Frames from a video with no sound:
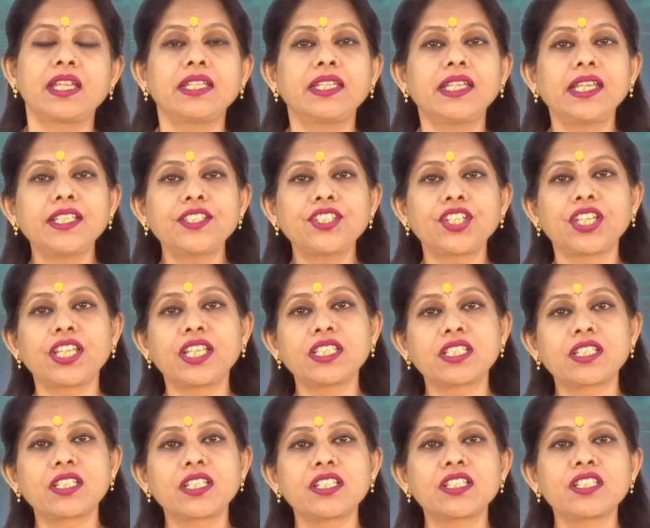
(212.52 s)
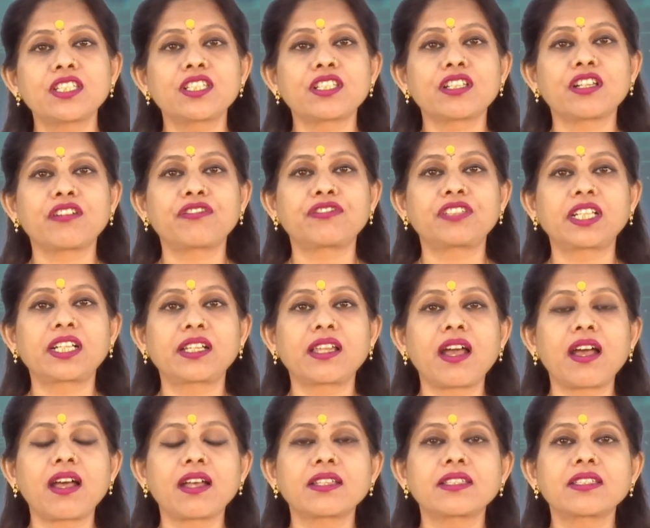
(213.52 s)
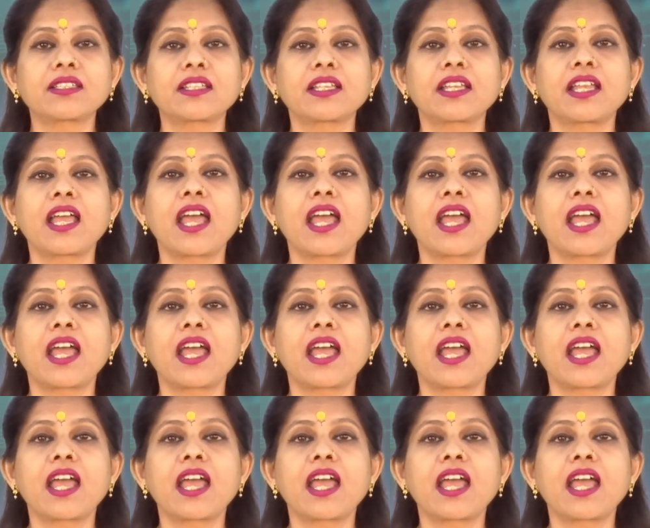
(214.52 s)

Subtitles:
Each instance of the class